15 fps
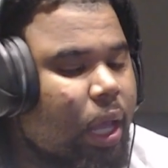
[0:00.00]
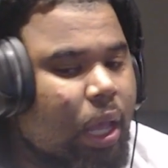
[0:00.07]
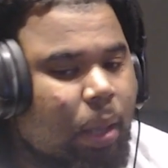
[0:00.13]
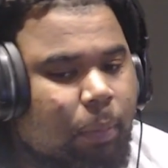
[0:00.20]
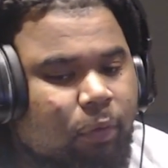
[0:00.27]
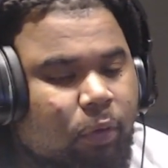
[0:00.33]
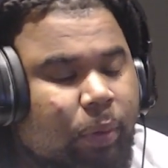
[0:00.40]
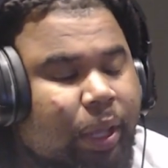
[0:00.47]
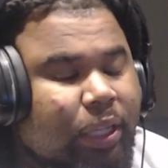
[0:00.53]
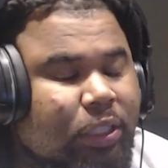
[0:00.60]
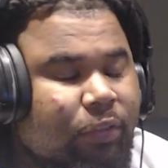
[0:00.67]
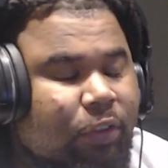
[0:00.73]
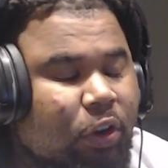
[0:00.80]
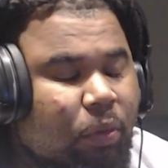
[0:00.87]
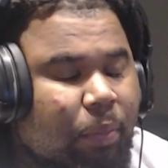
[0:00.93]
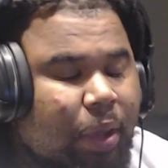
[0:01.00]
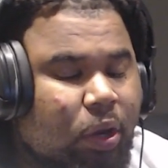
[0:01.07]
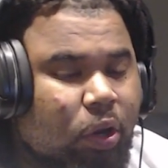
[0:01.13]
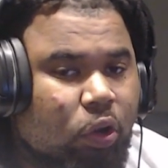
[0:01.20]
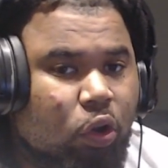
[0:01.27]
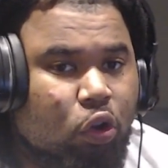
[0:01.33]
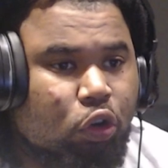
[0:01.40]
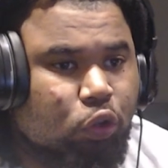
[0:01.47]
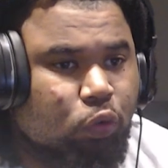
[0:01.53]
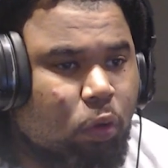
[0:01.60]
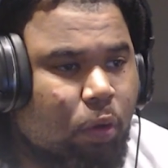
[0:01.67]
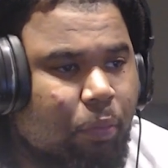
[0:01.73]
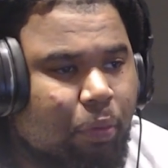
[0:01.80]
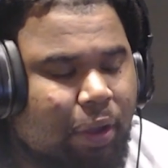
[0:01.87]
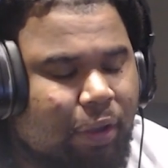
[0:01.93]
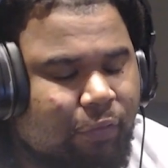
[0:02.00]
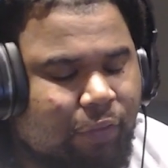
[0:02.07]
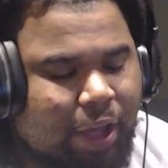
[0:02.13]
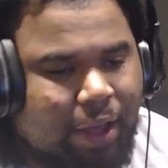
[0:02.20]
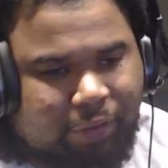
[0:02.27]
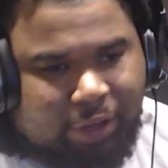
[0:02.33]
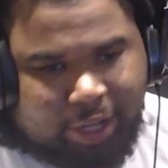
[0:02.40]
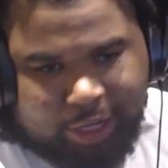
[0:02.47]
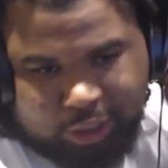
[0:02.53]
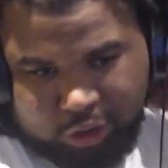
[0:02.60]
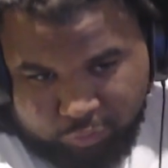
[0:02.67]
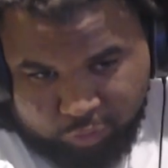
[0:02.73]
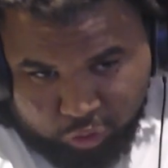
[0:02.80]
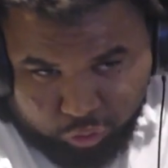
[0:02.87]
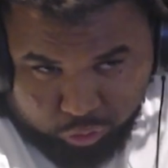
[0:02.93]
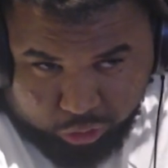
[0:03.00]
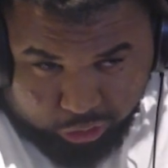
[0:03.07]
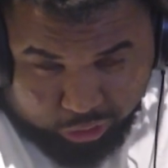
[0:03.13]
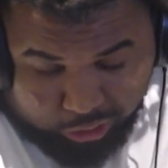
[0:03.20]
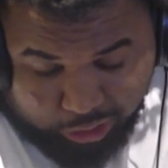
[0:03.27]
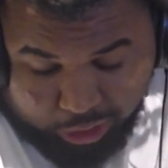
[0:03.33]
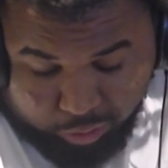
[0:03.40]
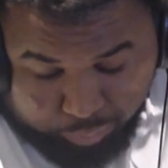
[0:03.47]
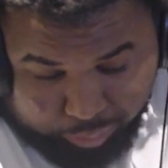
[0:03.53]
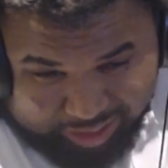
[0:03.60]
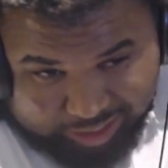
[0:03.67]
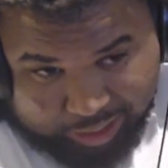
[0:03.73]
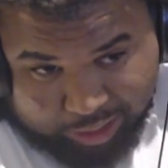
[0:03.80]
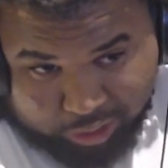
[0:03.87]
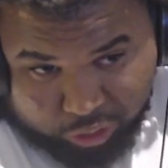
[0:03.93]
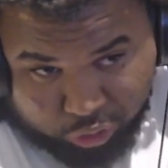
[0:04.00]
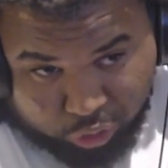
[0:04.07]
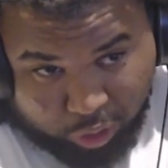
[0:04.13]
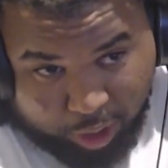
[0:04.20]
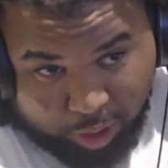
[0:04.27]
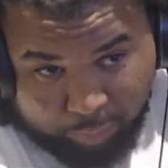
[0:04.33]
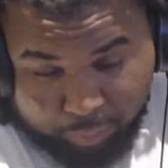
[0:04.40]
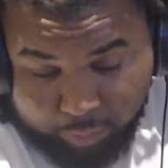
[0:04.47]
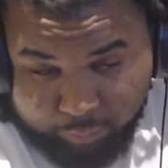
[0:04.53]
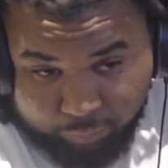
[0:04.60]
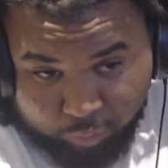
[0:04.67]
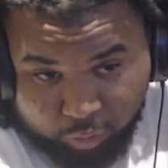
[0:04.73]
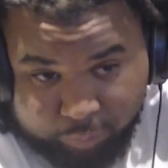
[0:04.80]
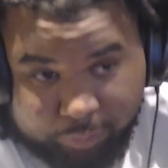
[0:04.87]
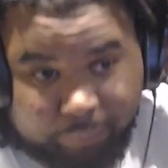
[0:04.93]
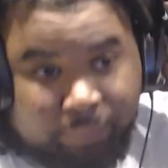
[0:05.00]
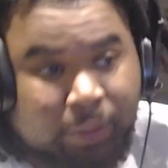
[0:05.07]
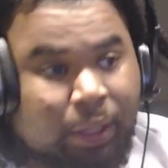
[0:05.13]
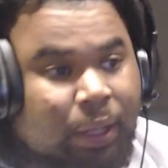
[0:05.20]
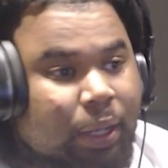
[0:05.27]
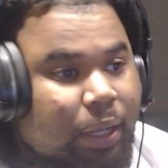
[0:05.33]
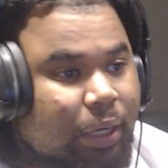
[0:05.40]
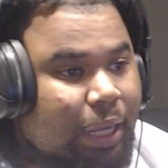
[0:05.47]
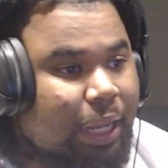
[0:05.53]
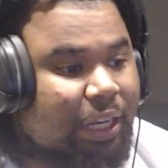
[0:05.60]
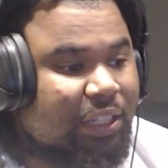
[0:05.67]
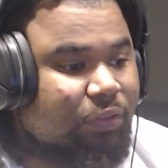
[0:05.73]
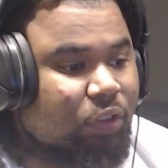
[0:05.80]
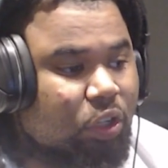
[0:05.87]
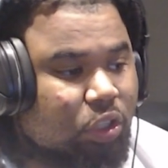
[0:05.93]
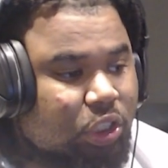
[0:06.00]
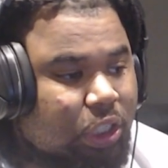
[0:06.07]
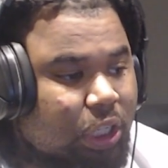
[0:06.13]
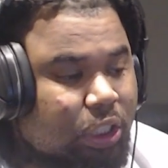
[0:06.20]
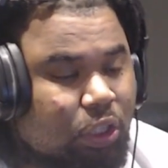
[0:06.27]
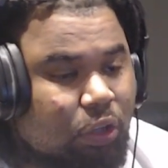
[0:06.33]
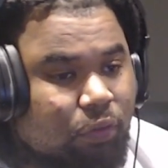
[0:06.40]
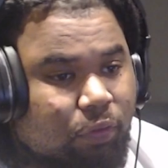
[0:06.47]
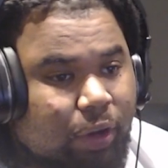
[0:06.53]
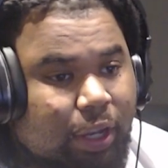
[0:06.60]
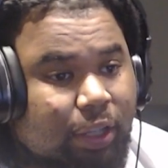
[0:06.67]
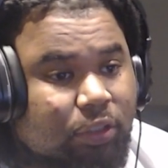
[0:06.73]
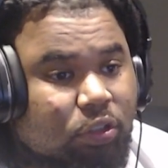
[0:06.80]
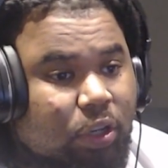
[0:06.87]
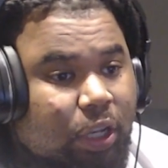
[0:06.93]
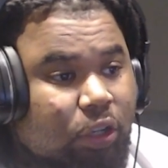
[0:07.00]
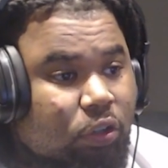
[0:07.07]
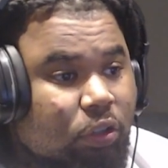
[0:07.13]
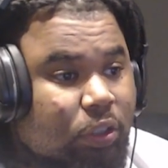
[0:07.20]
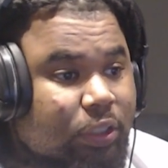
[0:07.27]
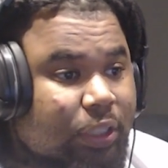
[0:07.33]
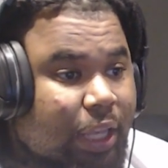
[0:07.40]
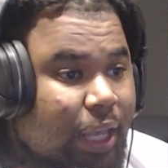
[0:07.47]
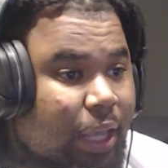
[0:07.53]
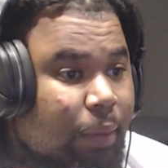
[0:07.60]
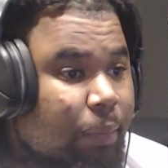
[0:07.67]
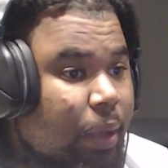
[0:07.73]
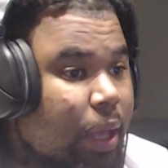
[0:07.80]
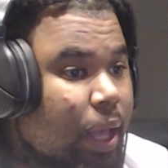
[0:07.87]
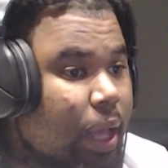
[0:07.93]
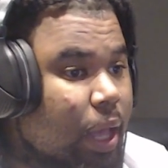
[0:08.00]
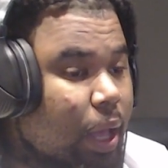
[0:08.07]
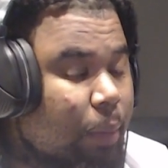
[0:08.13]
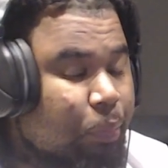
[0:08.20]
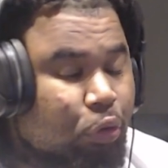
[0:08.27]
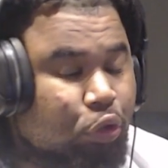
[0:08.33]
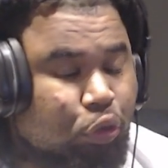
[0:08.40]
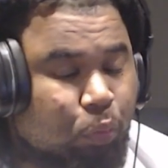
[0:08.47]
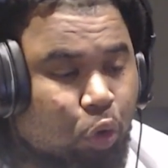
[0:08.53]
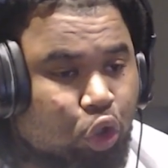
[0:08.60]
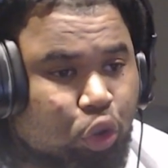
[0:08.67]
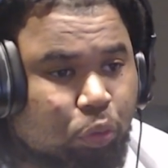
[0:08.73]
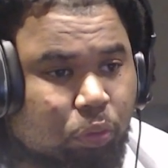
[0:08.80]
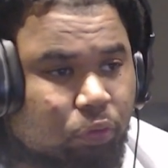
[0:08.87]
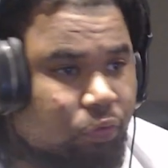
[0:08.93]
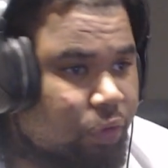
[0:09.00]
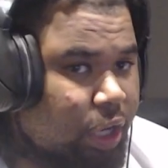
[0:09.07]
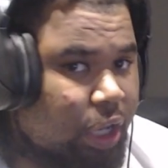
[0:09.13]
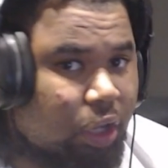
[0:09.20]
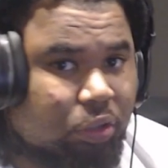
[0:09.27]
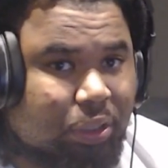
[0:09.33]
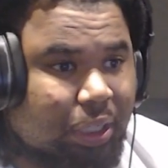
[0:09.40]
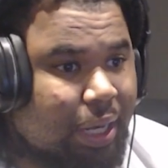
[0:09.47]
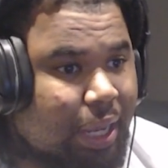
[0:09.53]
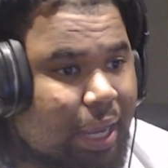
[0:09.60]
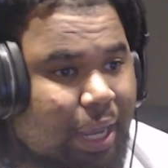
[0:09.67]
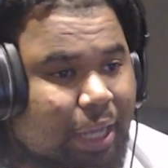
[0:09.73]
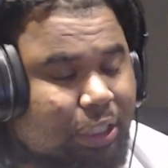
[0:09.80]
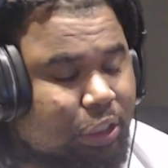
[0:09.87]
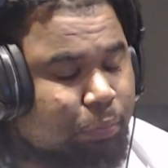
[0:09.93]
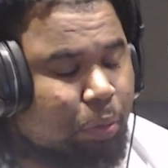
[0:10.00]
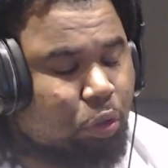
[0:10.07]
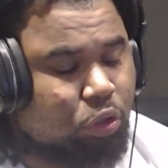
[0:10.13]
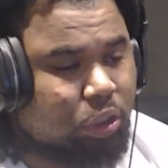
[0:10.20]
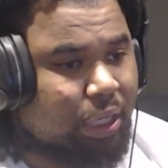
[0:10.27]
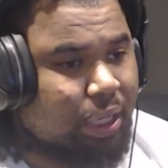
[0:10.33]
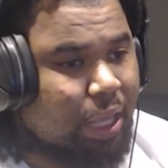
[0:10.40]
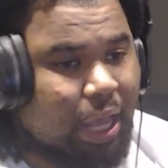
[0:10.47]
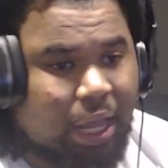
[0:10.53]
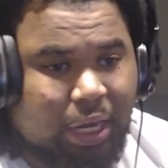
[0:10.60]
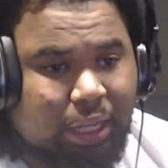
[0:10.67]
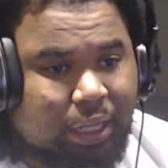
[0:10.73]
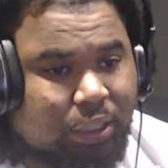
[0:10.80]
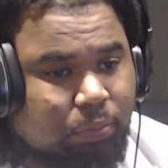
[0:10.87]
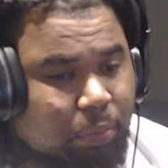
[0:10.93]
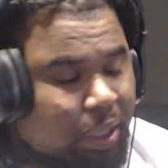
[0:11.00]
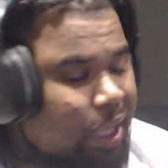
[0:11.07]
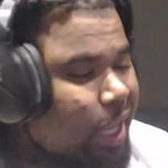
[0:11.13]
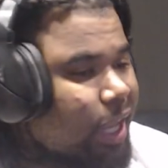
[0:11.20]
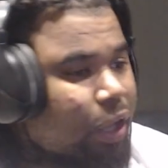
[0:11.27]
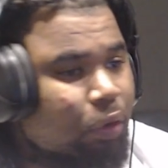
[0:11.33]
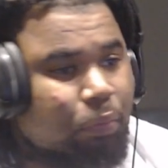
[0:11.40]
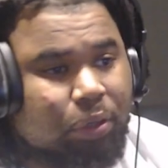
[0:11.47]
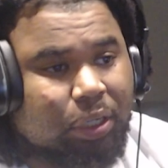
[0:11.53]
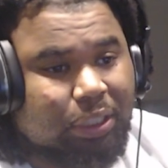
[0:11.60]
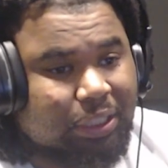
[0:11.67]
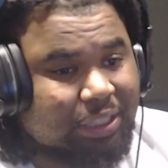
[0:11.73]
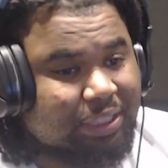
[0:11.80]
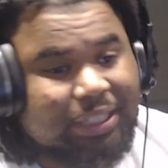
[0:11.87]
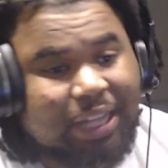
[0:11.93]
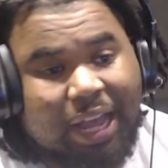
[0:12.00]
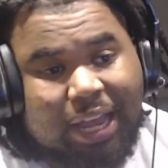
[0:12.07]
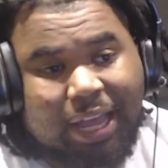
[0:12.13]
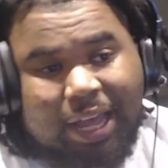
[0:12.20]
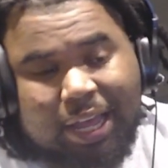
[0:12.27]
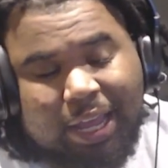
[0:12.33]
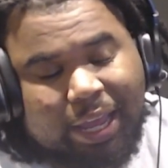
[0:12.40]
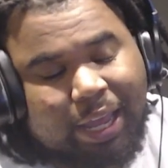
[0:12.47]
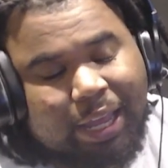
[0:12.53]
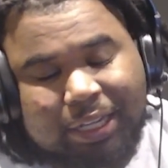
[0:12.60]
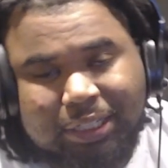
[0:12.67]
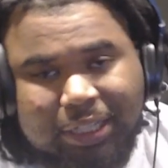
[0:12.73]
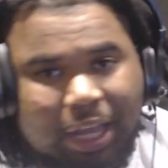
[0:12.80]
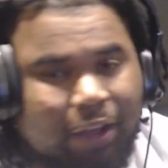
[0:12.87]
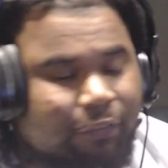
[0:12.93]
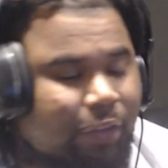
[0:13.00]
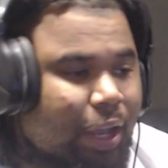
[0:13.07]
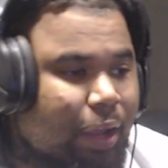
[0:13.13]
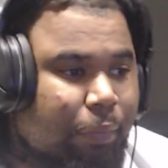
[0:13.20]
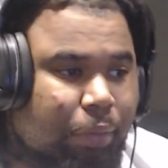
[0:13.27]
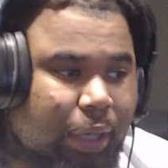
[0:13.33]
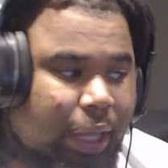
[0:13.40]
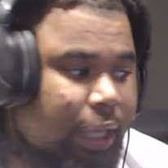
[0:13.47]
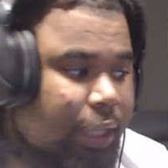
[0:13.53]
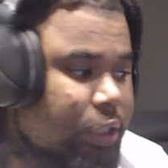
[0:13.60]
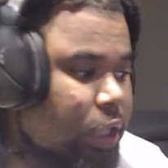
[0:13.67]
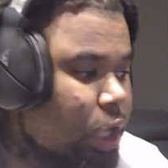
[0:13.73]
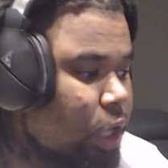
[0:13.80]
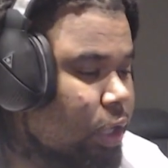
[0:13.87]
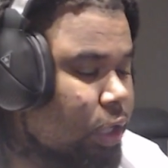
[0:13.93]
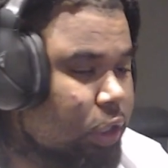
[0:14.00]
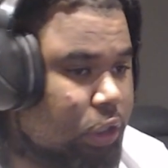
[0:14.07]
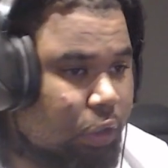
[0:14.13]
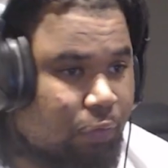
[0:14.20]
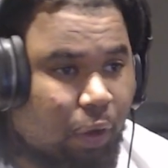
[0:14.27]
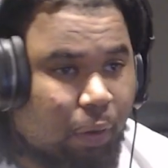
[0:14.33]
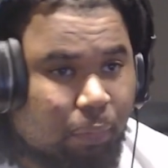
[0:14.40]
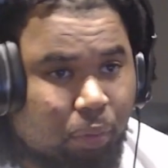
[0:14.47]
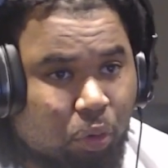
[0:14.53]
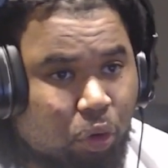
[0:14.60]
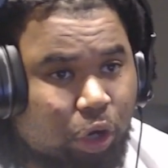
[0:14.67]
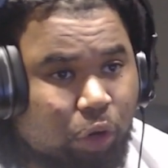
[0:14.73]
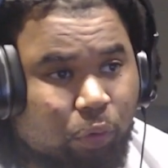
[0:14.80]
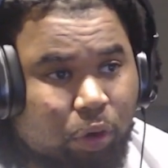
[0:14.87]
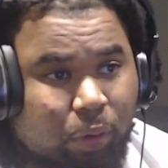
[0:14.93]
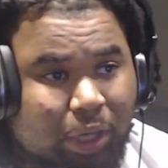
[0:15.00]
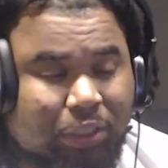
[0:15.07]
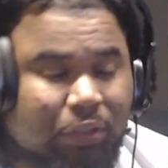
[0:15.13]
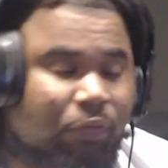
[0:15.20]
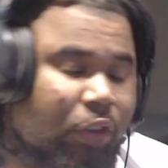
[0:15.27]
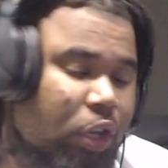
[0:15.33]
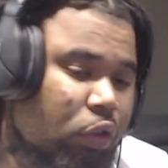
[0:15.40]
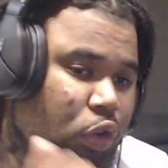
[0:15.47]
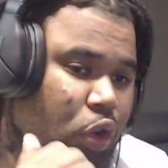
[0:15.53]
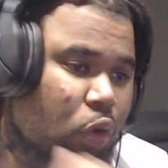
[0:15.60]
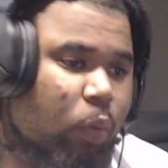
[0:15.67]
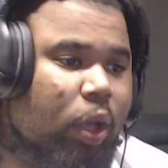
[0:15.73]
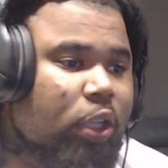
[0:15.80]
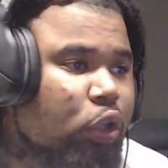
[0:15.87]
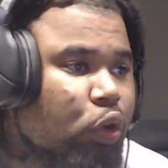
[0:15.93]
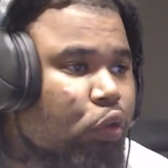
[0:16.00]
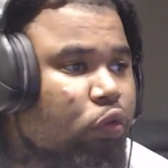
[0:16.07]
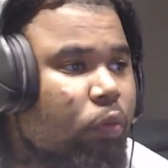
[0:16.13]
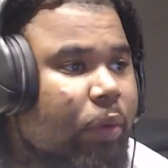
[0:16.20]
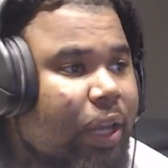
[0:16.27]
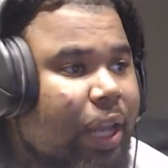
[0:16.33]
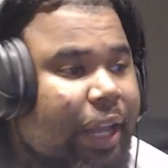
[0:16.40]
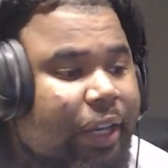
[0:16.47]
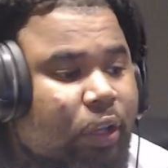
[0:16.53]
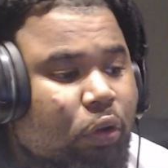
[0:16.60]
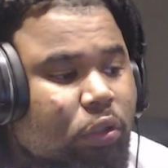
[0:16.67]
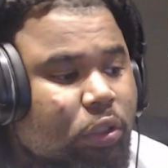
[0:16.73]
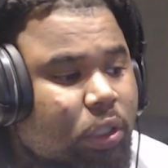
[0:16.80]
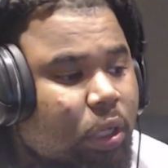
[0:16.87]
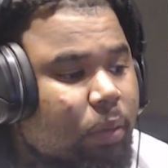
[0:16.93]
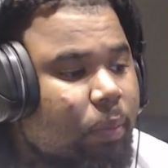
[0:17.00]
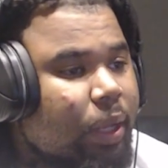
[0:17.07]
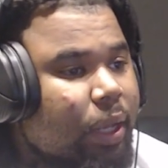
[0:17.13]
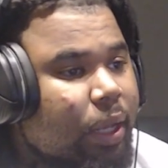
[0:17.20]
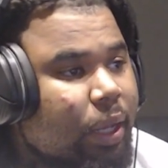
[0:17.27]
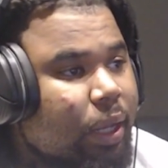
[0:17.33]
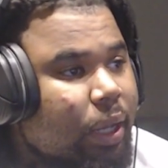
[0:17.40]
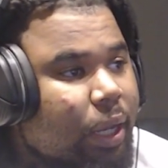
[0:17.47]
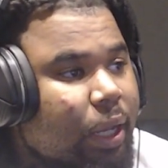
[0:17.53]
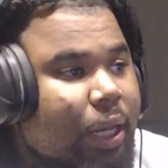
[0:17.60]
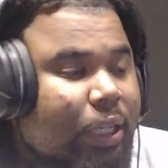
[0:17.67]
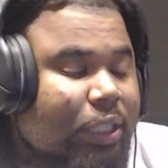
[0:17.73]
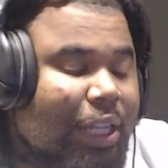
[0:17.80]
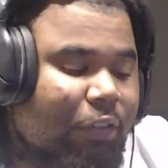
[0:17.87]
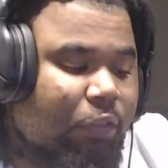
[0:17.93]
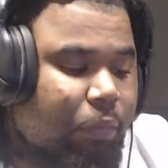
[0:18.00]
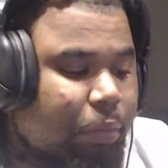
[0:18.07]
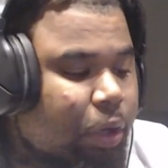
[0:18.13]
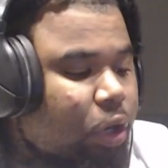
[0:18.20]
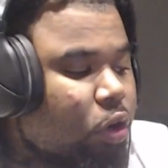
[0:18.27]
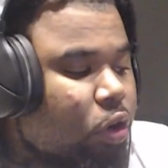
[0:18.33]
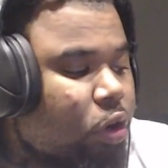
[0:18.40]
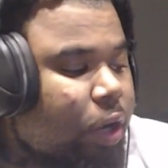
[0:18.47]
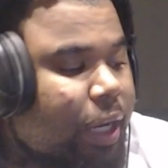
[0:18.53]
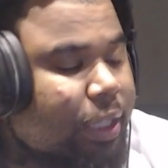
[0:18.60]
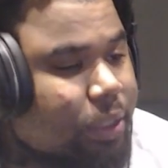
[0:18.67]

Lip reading: Before we get into the video, man, our goal is 1.5K. So if you're new to the channel, please hit the subscribe button for me. Like this video, share it to your friends so they can do the same. I post multiple videos a day. I just posted Giannis, Mikal Bridges, Zion, and top five plays. So if y'all are bored and want to watch some videos, go watch those for me and light those up. And let's see Devin Booker go crazy.